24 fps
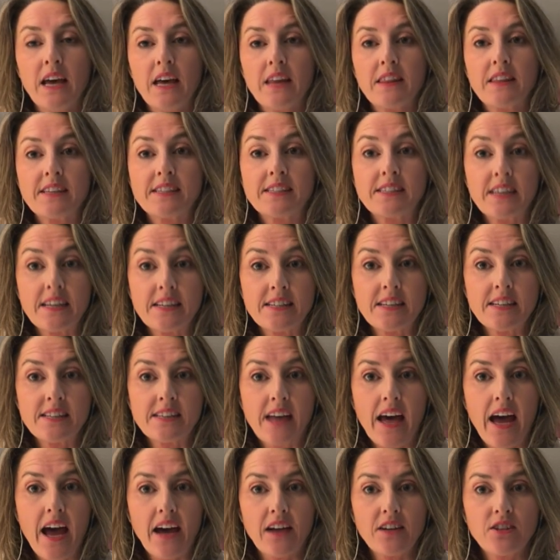the CSIS
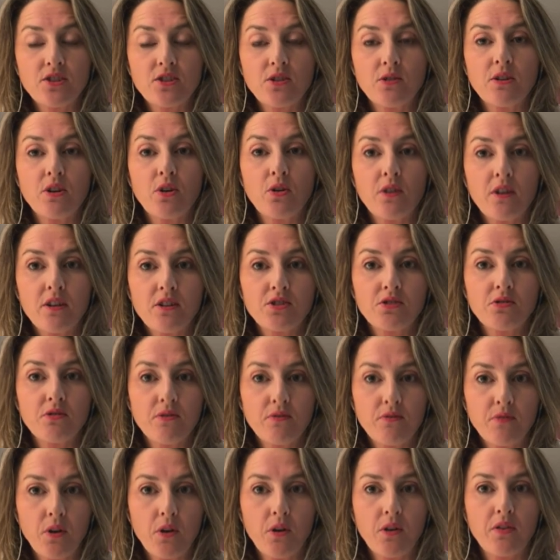act so in order to
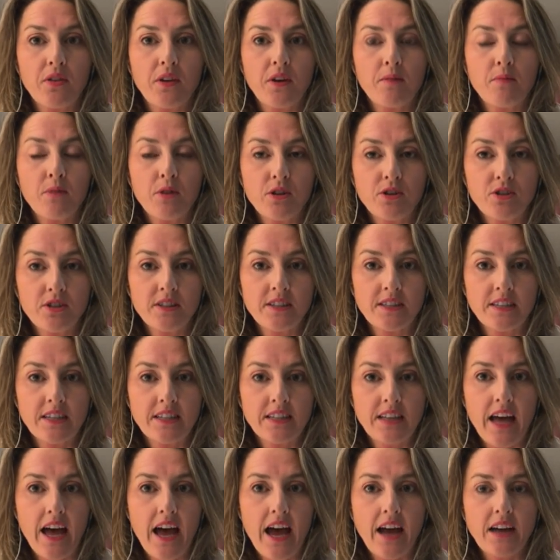invoke the
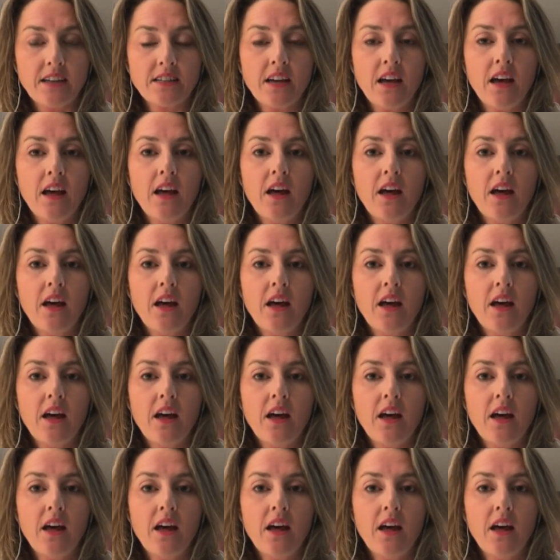emergencies act